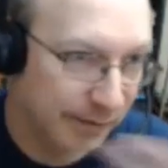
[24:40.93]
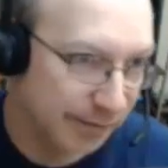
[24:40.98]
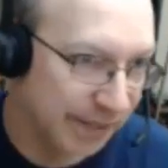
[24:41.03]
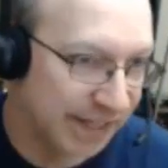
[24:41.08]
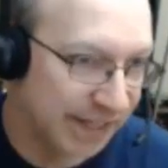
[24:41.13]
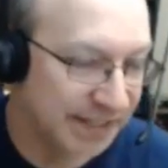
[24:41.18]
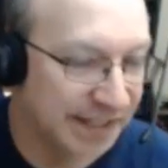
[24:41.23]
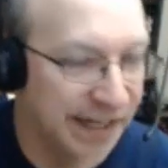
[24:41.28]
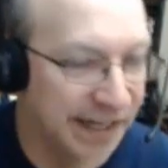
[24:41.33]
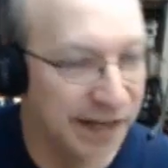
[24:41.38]

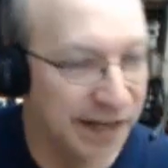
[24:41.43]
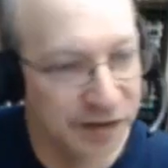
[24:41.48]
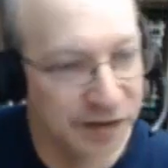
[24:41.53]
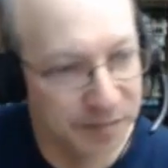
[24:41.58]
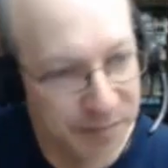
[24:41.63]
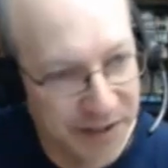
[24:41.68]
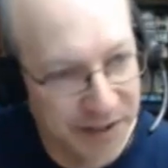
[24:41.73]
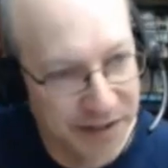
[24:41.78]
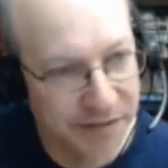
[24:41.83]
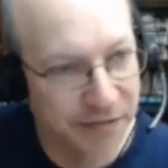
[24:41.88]
Black takes
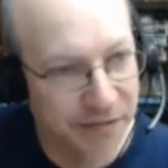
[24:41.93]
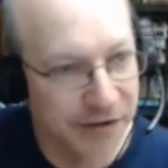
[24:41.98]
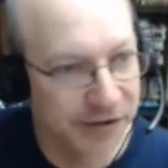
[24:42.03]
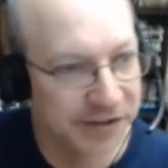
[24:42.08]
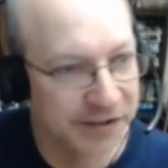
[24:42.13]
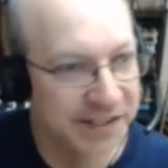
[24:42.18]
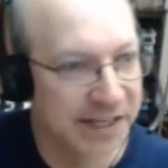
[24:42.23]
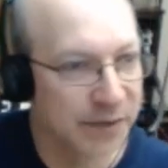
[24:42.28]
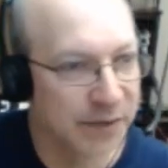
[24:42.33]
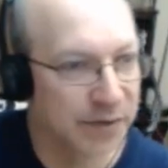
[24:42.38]
on b3, you
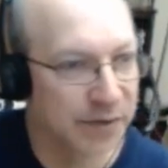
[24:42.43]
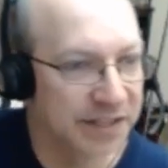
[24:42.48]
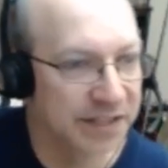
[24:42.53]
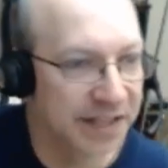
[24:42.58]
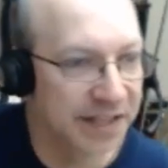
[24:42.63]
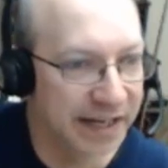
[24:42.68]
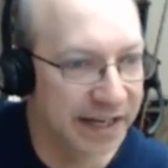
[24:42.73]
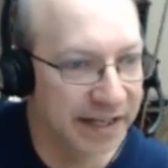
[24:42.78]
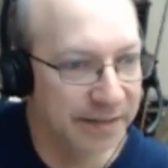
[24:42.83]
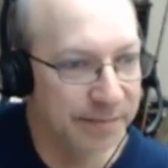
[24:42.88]
can take with a
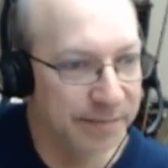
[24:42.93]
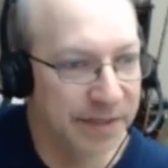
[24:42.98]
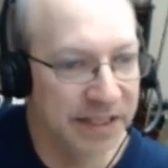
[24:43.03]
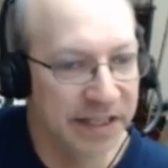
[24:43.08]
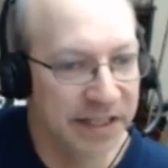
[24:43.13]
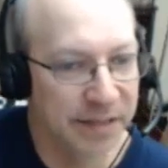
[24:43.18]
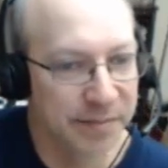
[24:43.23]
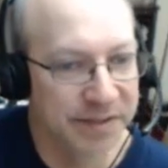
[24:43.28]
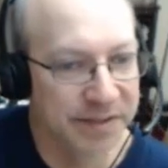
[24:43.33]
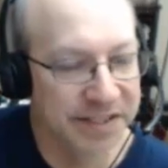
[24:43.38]
knight,
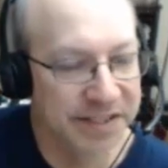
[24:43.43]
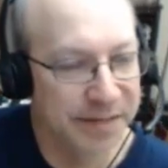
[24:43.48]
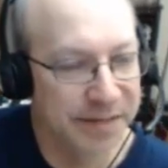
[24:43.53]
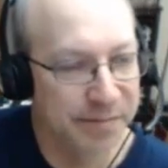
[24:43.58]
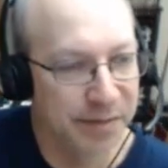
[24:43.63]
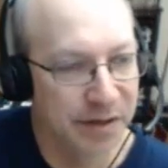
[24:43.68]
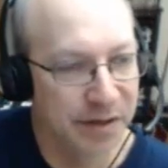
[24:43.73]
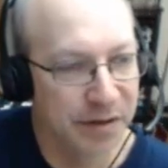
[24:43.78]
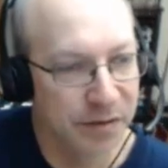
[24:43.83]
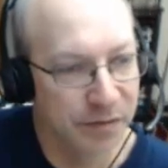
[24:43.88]
picking up a
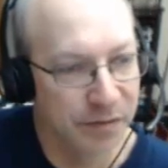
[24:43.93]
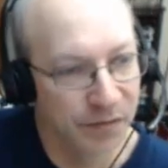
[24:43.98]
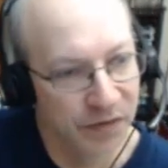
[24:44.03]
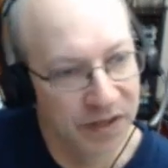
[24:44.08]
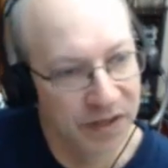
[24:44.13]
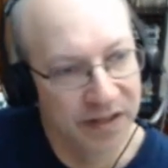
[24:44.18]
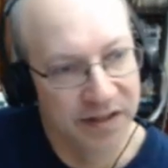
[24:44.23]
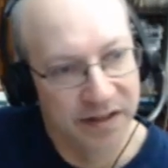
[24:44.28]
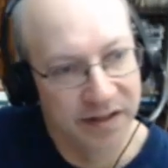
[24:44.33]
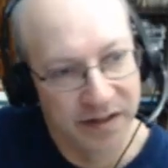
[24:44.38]
tempo.
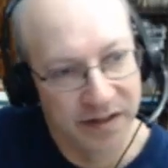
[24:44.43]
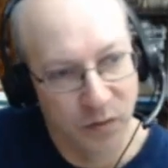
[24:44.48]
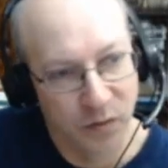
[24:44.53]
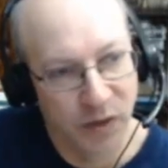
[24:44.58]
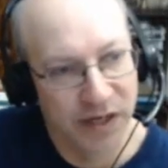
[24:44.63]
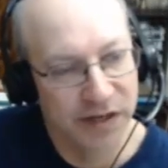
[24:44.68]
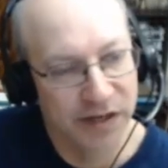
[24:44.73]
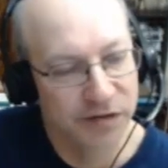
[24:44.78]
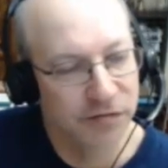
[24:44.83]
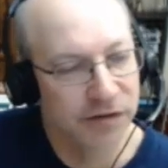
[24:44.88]

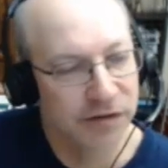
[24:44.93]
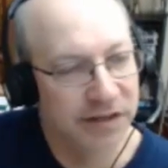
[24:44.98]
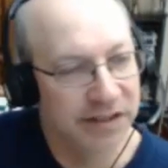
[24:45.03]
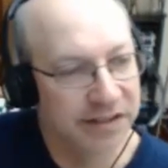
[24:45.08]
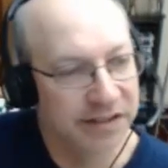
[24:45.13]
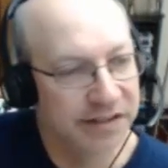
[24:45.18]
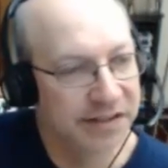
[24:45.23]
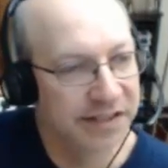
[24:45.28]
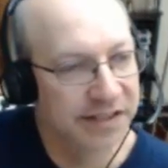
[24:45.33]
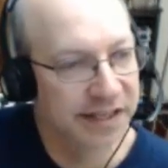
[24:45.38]
White is ready
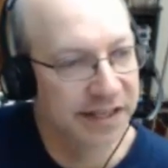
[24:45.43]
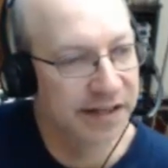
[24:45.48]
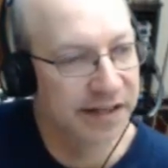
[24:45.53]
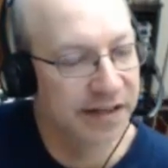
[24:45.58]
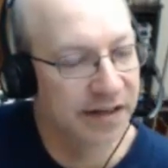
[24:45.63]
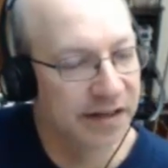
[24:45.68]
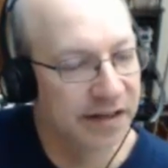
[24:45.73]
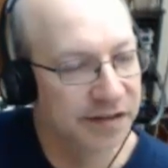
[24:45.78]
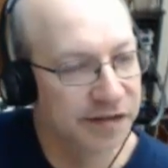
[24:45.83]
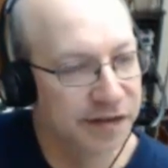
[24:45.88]
to take
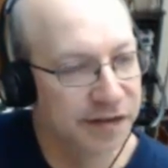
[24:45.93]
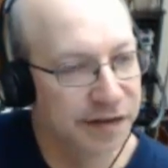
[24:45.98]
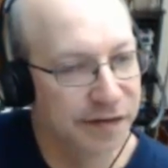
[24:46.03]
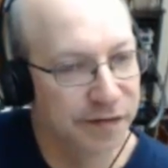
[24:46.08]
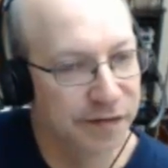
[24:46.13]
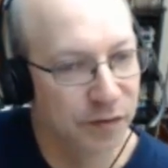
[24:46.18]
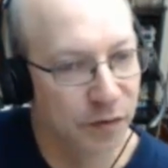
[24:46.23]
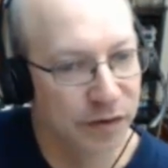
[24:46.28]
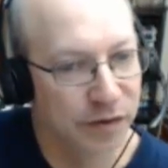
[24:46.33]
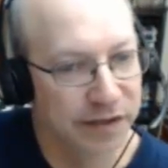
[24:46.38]
on
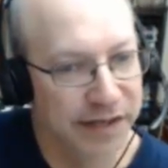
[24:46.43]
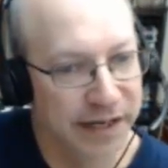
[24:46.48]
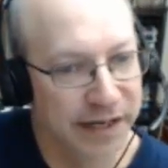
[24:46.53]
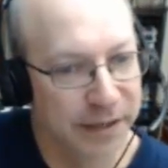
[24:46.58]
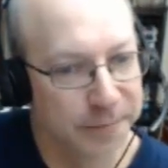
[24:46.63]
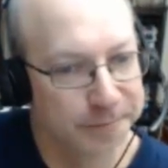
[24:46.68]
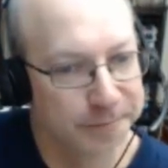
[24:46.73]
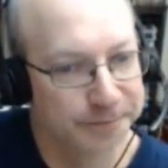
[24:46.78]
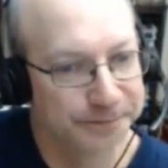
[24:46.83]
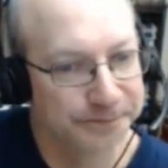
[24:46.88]
c4
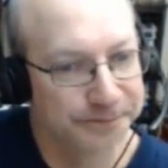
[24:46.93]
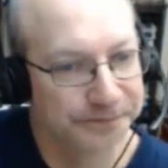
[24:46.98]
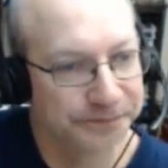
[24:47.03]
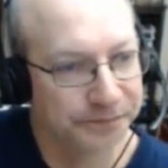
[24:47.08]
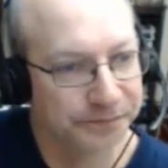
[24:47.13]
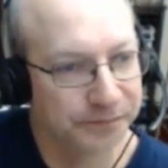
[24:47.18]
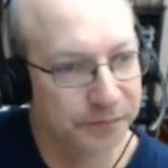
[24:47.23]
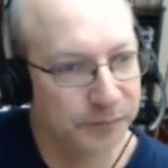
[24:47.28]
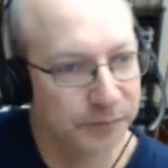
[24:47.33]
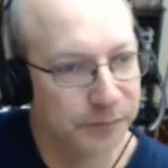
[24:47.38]
now.
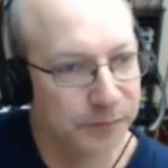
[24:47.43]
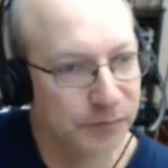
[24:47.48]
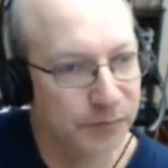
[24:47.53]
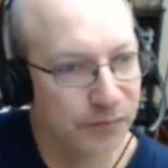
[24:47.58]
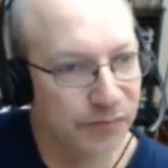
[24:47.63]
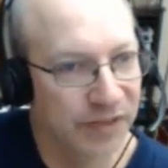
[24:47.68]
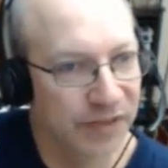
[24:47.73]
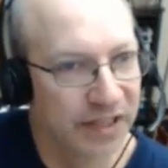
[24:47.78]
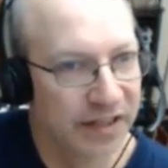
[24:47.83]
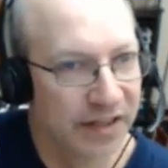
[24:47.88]

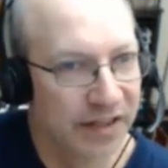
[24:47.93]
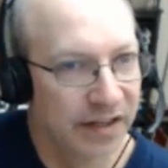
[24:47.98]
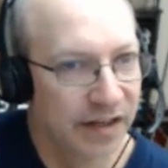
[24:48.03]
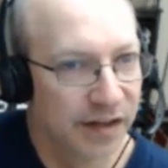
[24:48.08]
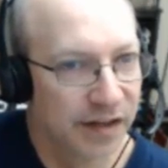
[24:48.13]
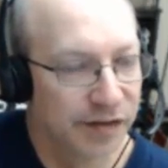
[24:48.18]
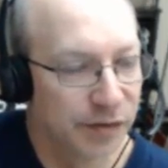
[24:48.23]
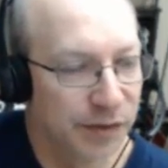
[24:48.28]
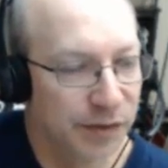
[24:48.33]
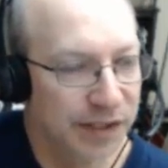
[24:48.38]

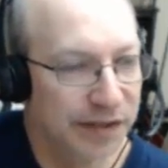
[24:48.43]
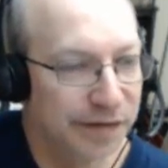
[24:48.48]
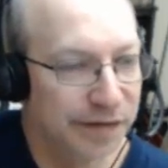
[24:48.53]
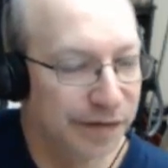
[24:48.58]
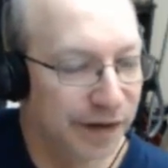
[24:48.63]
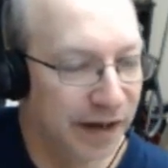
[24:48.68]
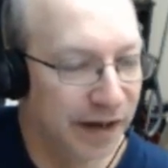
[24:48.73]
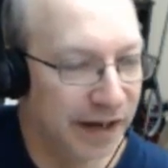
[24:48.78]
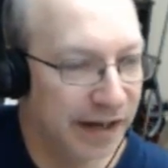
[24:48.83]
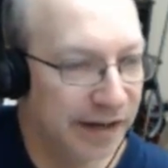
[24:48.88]
So
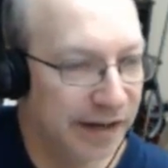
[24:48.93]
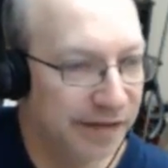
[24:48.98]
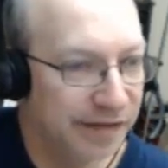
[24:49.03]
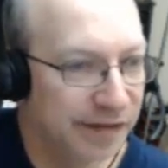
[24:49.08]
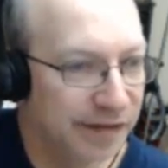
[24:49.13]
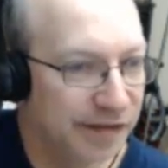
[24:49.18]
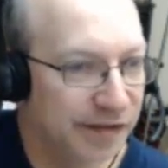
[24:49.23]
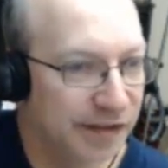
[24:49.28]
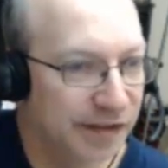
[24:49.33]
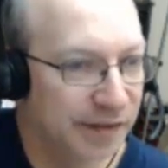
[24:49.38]
e5,
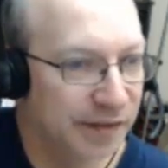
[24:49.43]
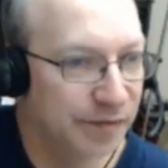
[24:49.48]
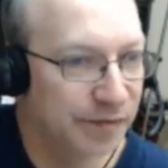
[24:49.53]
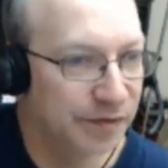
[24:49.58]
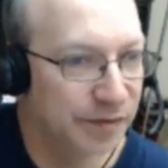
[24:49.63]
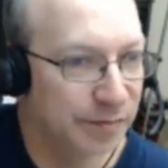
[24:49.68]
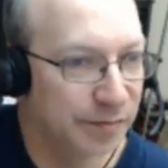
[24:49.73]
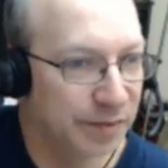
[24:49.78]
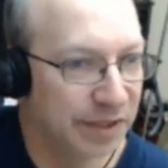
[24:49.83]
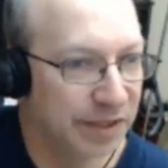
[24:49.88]
this seems
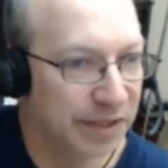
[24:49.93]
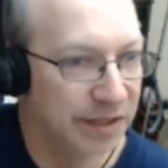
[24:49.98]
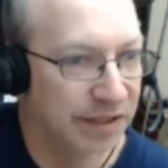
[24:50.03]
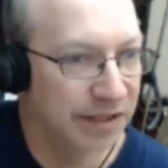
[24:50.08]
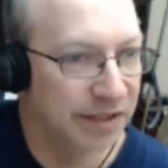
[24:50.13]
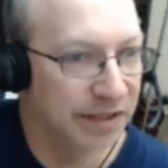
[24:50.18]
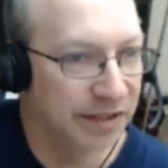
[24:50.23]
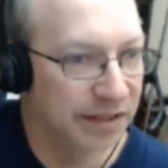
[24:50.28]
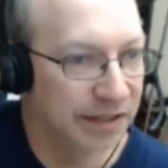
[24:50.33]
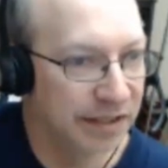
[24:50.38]
to
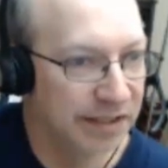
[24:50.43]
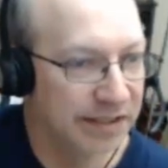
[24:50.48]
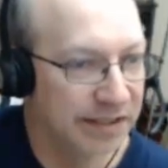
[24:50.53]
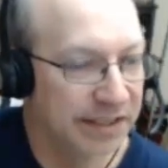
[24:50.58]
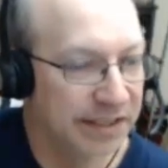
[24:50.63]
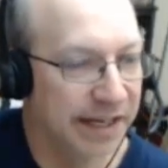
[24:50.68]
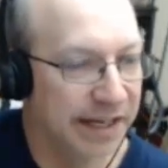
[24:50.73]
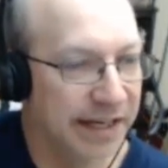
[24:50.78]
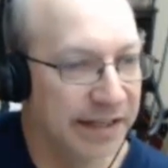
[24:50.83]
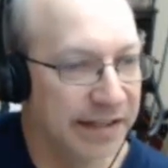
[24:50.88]
be
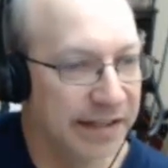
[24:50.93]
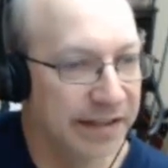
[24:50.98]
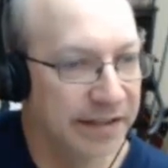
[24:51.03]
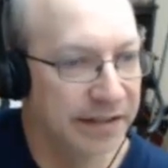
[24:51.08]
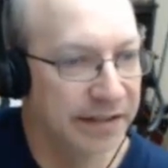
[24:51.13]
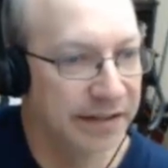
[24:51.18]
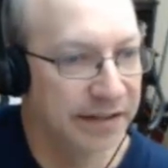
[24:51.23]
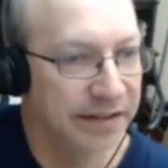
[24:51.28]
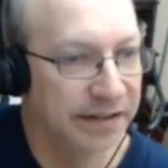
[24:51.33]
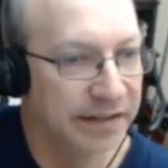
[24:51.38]
indicated.
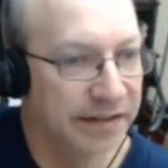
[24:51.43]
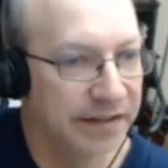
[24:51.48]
